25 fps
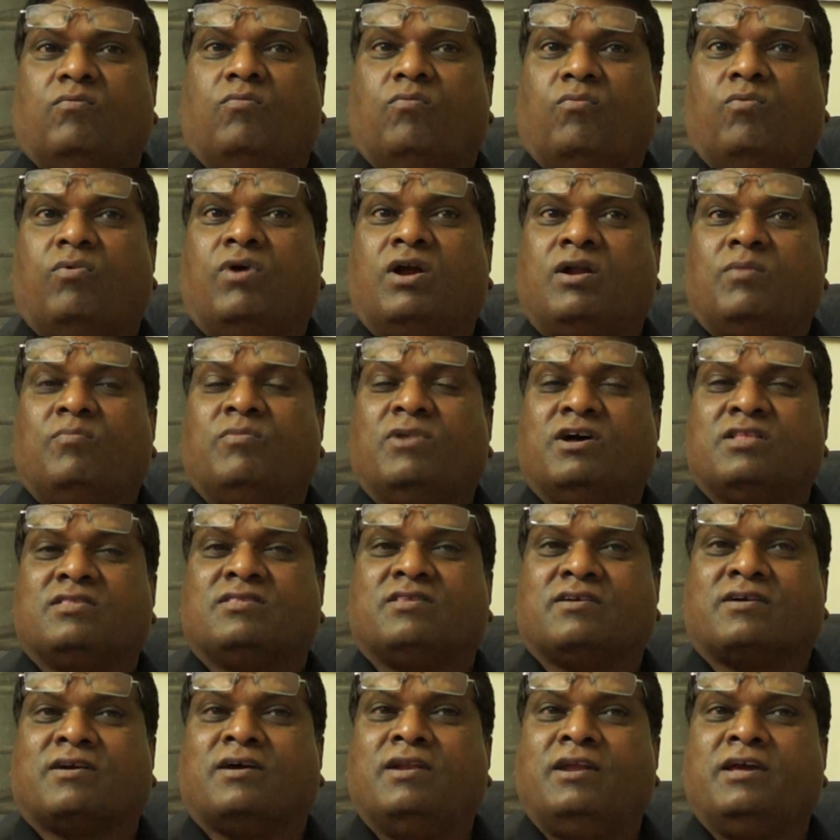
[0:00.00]
1
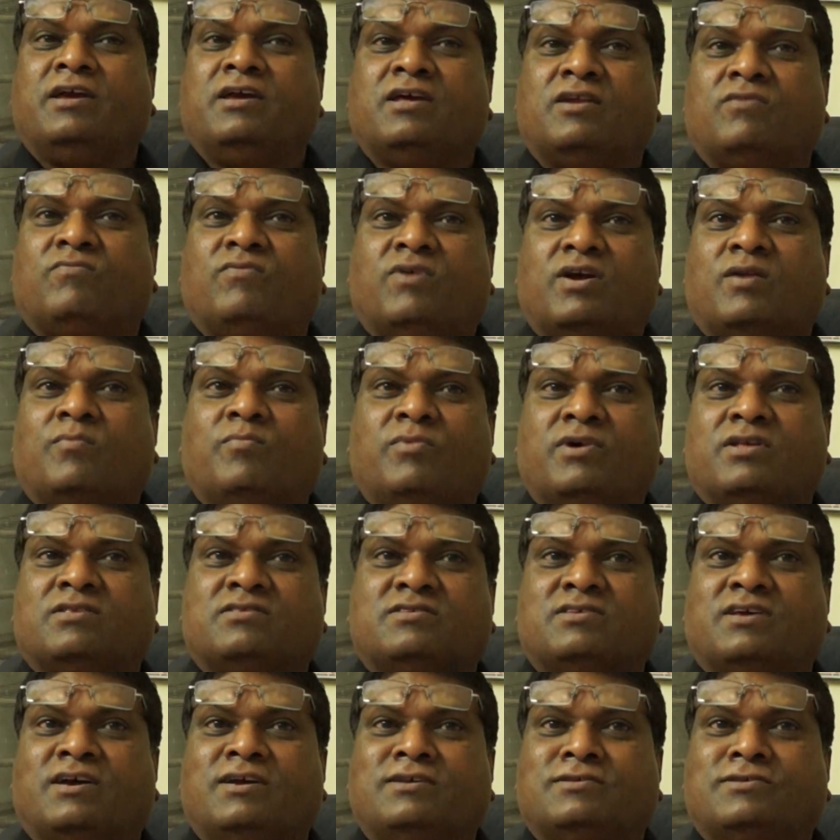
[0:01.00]
month, clear 1
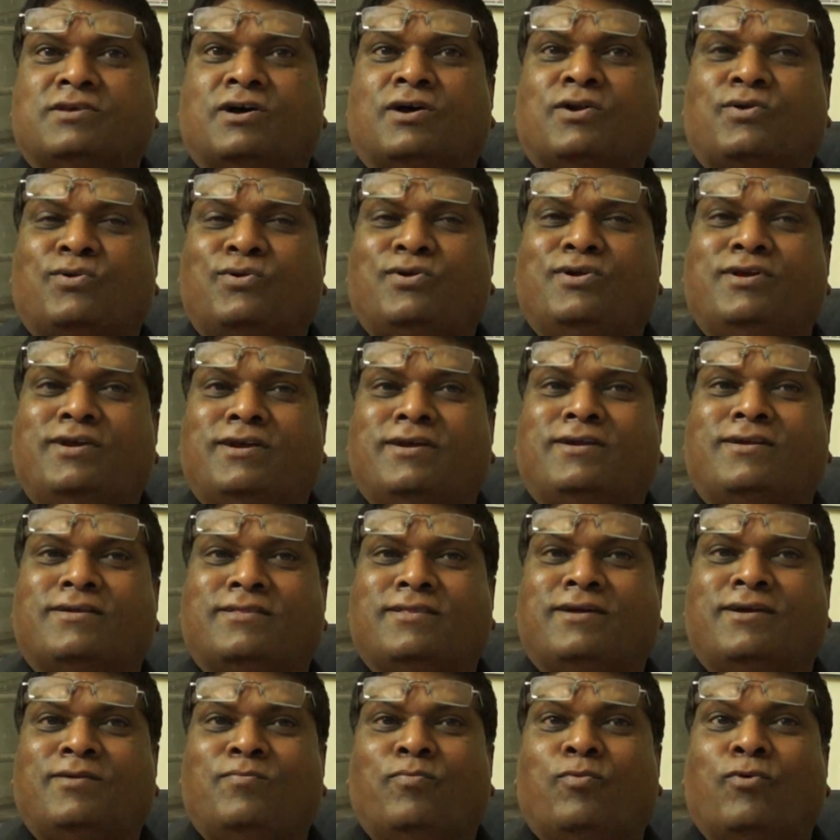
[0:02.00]
month, I saw to it
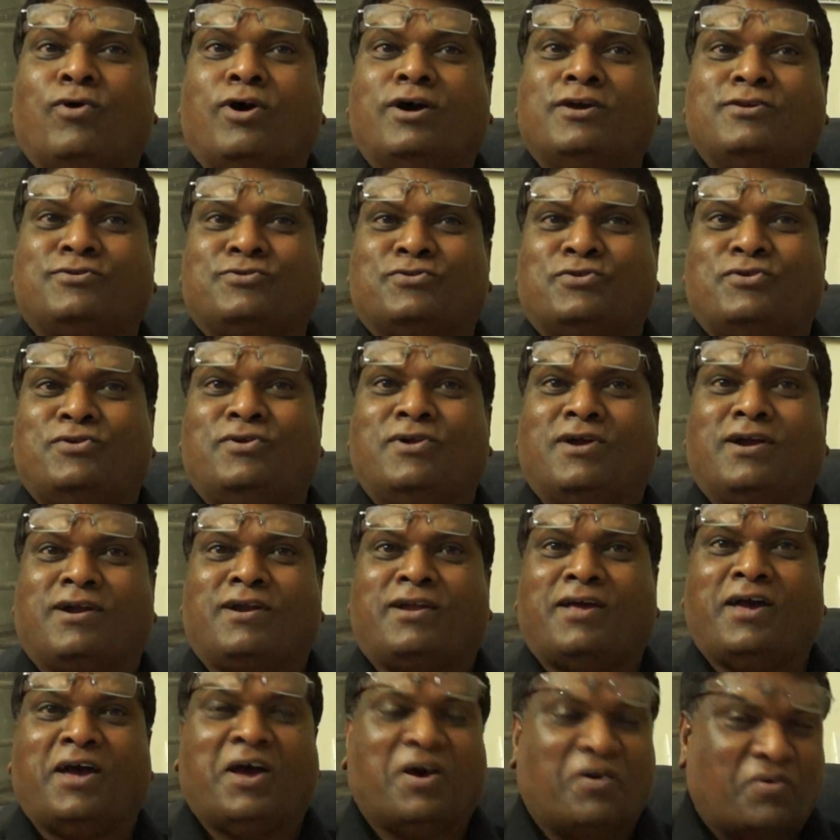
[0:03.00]
that boy should not
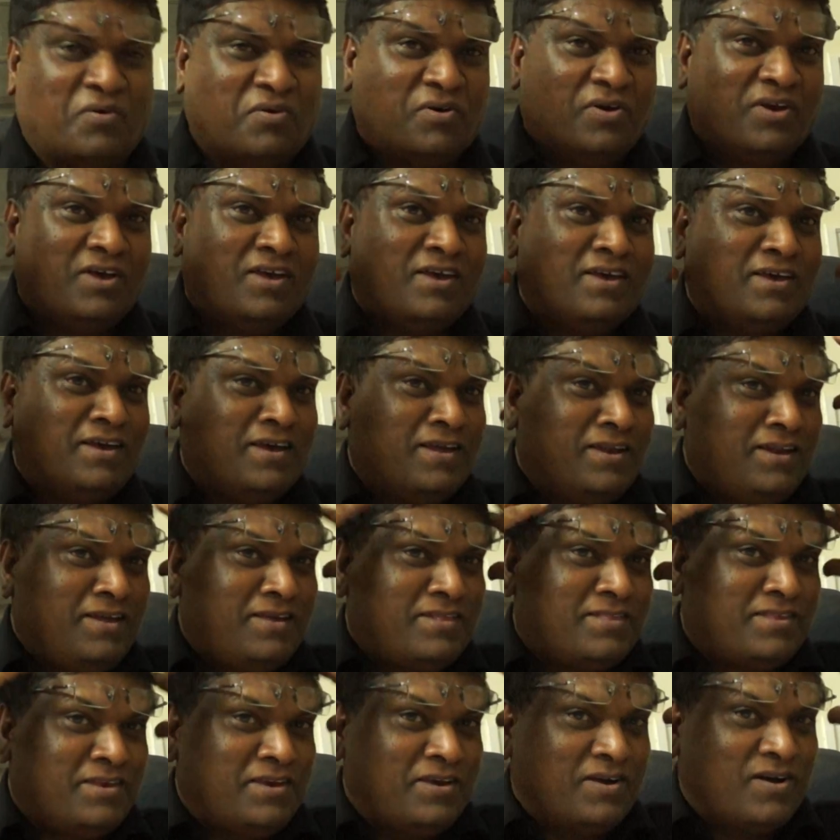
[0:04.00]
have
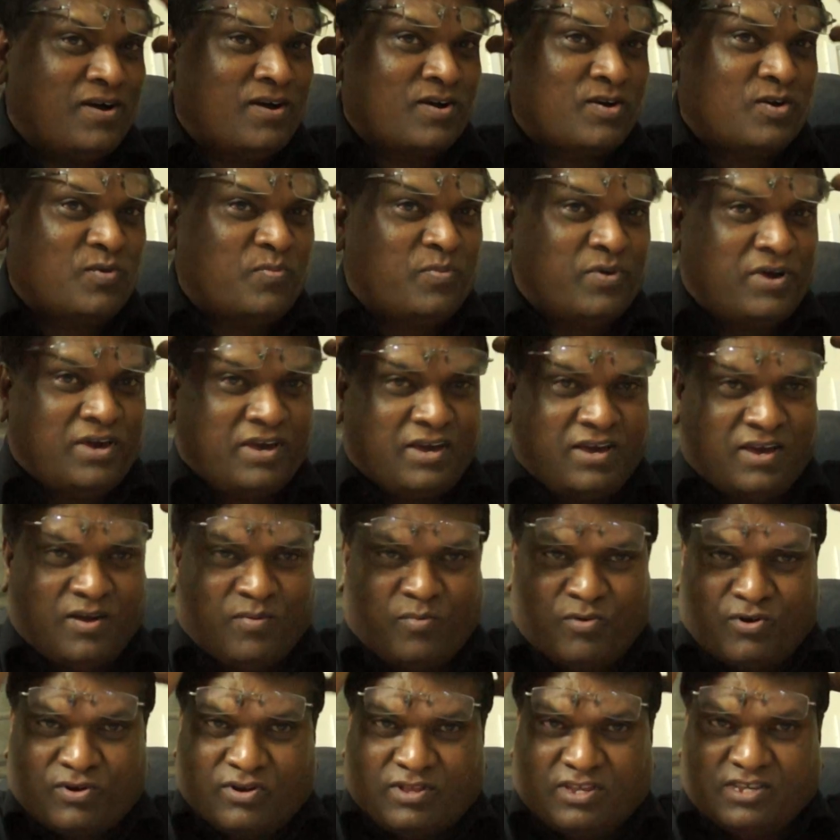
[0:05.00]
anything occupying
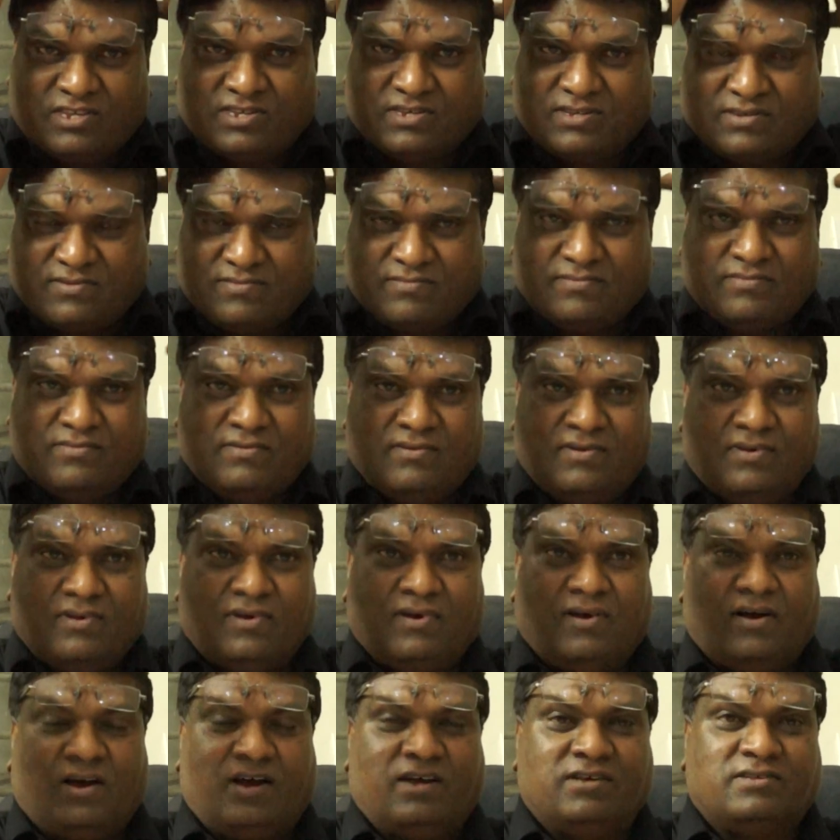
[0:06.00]
about this.
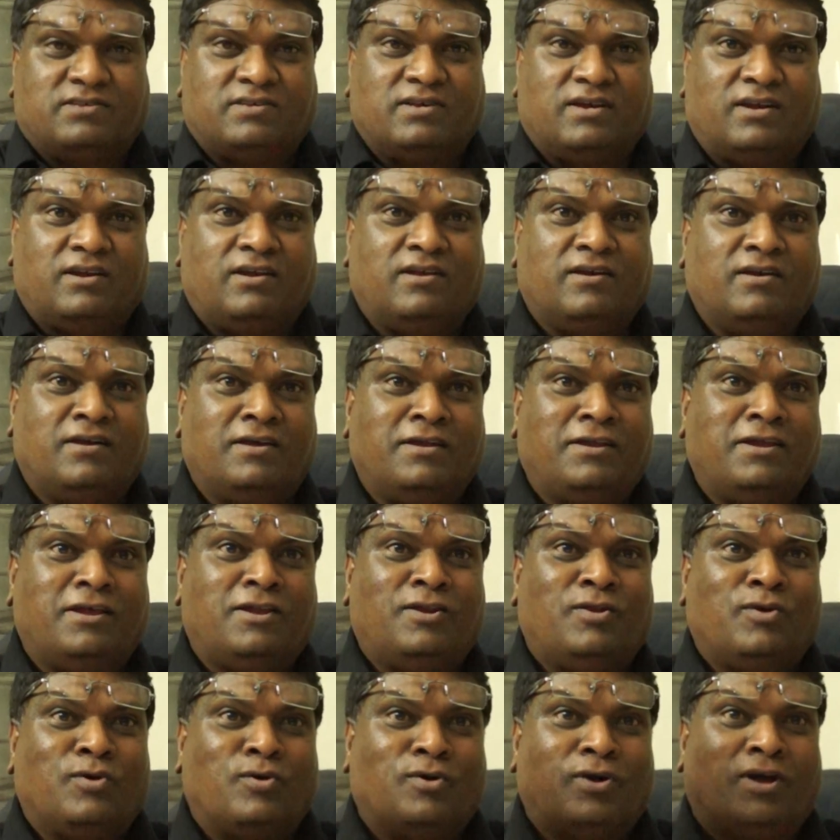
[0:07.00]
I said, any
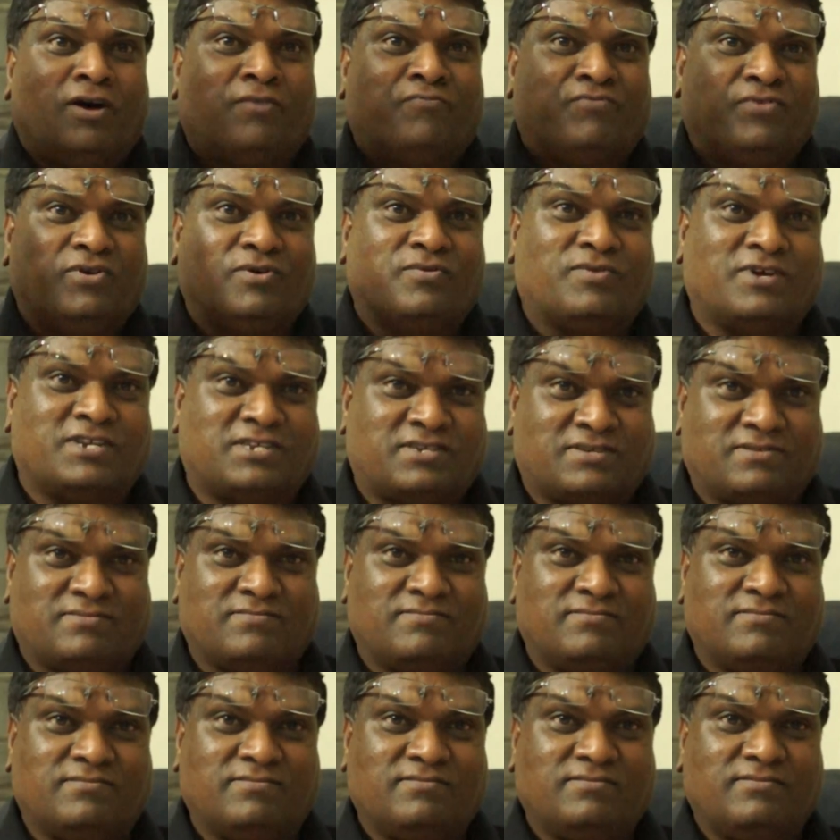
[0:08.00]
load of yours,
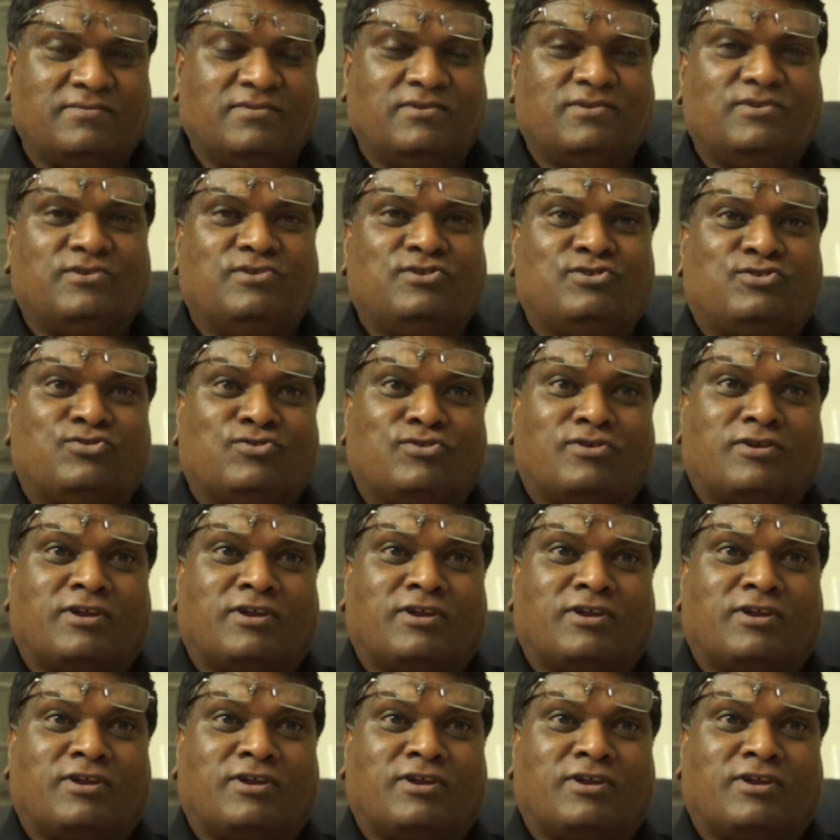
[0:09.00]
we should